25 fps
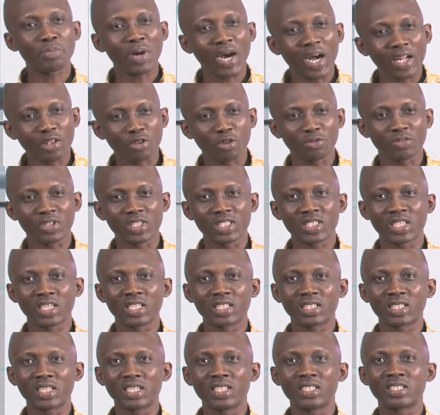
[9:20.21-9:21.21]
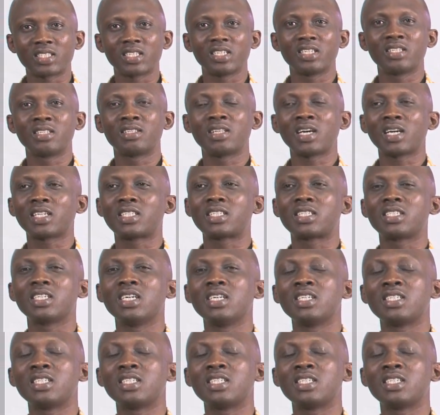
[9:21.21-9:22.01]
part of the sentence that